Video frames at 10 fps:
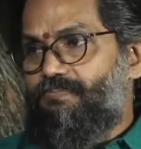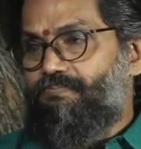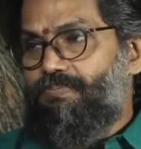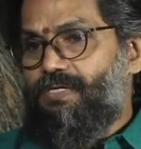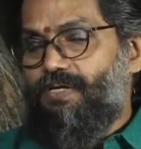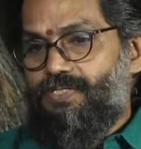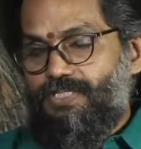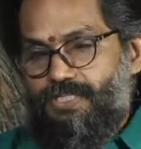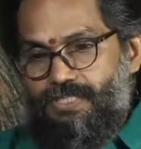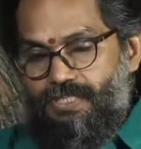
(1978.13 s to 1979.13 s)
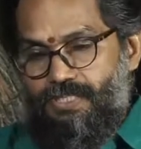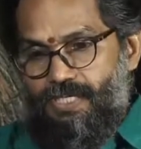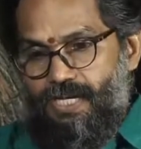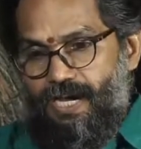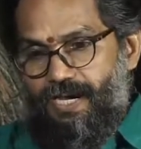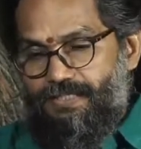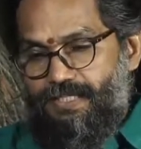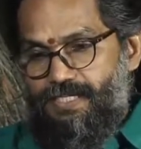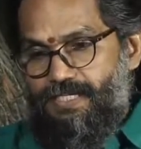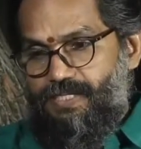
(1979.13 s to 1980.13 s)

because I think